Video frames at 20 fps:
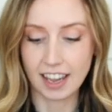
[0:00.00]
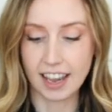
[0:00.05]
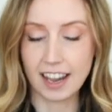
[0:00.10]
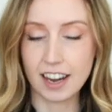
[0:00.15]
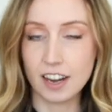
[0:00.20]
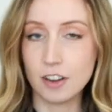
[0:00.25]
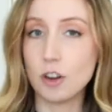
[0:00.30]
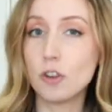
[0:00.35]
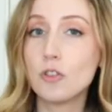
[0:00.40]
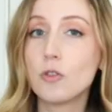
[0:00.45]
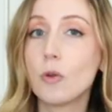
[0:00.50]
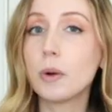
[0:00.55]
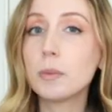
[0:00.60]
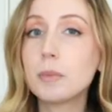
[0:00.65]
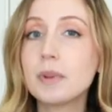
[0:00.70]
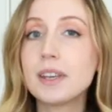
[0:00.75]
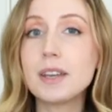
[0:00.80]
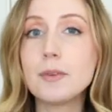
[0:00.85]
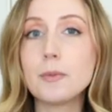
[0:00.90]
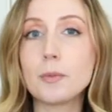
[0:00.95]
And
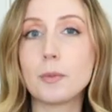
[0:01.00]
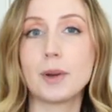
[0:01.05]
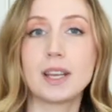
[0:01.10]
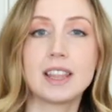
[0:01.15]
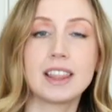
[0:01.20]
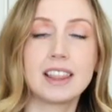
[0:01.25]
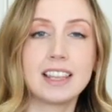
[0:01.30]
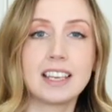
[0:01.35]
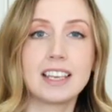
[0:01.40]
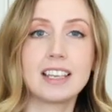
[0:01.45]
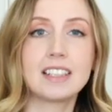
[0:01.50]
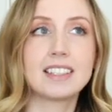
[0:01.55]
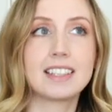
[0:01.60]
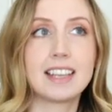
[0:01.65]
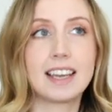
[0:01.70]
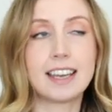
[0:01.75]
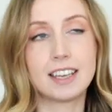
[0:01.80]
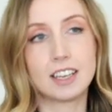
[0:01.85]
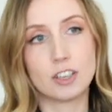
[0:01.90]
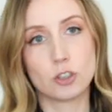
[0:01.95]
normally with this
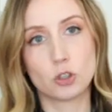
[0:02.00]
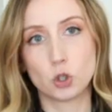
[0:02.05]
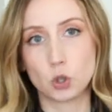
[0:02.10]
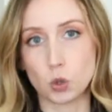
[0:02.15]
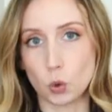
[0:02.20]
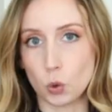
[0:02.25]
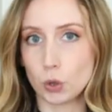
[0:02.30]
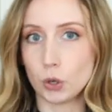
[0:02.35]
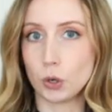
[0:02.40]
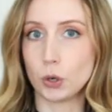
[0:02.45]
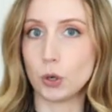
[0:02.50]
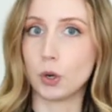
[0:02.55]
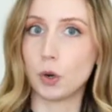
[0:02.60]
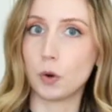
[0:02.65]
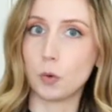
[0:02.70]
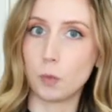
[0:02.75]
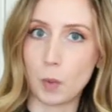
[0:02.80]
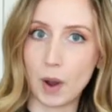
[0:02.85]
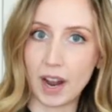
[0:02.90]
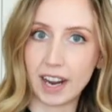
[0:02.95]
like
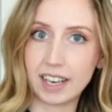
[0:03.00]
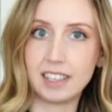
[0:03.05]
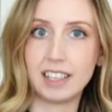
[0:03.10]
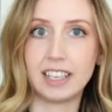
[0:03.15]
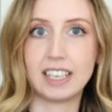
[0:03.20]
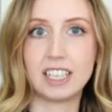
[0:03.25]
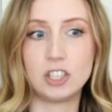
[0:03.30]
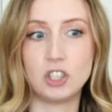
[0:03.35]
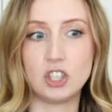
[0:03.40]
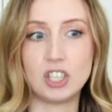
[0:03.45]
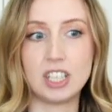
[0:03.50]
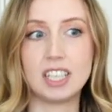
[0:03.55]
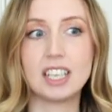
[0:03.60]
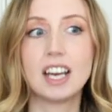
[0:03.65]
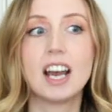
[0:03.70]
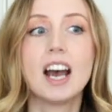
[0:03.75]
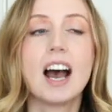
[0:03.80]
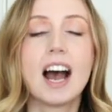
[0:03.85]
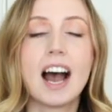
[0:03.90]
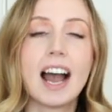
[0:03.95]
shorter wide leg
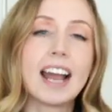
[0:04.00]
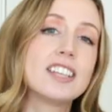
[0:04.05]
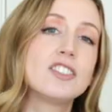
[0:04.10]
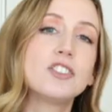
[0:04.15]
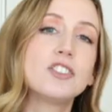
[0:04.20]
jean, I